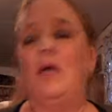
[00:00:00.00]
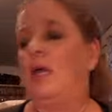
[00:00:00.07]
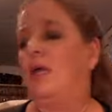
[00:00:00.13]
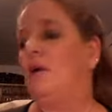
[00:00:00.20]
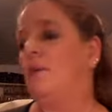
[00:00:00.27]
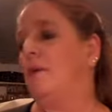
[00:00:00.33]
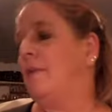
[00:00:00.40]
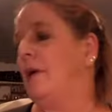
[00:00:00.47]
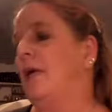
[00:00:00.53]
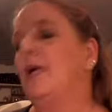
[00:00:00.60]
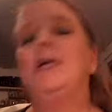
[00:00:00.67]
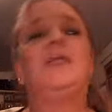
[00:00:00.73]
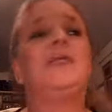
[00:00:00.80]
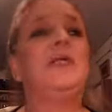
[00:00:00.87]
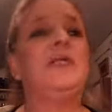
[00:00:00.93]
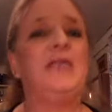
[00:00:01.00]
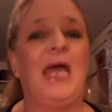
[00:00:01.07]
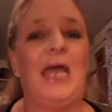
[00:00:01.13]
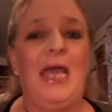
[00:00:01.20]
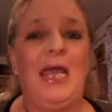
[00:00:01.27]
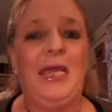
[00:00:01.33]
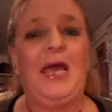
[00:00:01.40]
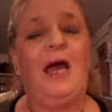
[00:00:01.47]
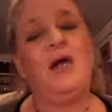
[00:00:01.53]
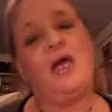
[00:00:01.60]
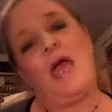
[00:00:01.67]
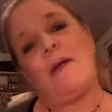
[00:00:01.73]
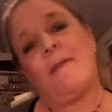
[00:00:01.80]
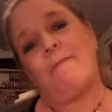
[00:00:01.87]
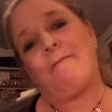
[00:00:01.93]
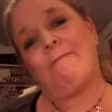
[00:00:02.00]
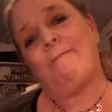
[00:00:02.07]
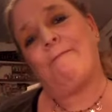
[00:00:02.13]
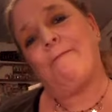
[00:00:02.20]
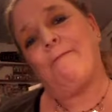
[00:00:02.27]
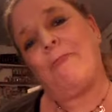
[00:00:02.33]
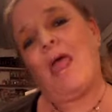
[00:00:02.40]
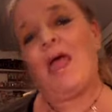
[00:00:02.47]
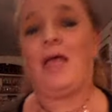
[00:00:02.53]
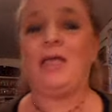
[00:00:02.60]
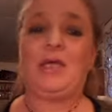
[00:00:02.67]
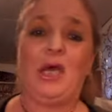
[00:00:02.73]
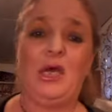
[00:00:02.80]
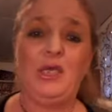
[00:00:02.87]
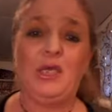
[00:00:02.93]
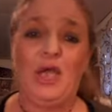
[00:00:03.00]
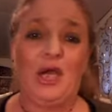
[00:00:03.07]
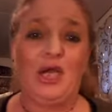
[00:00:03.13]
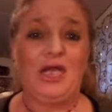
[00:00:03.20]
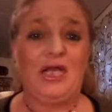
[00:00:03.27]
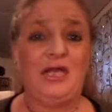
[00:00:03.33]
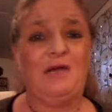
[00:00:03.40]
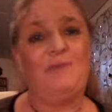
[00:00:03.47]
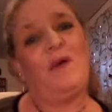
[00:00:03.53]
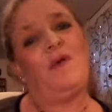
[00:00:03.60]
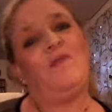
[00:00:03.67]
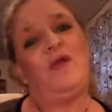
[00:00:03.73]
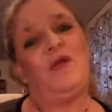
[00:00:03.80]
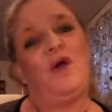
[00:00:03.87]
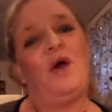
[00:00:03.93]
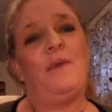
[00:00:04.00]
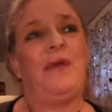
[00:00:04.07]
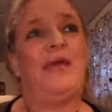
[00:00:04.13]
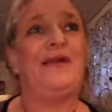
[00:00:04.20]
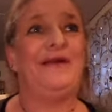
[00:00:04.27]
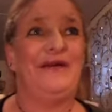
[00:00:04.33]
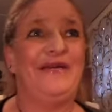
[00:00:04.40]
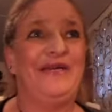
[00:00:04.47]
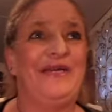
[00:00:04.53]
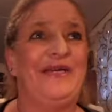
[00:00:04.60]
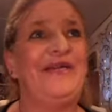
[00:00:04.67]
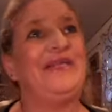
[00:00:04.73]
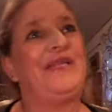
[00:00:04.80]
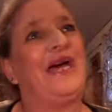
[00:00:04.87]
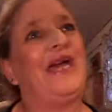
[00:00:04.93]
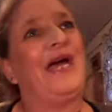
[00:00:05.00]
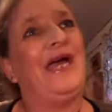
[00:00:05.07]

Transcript: I can worry about it. Today, okay. I told you earlier in my video I made earlier that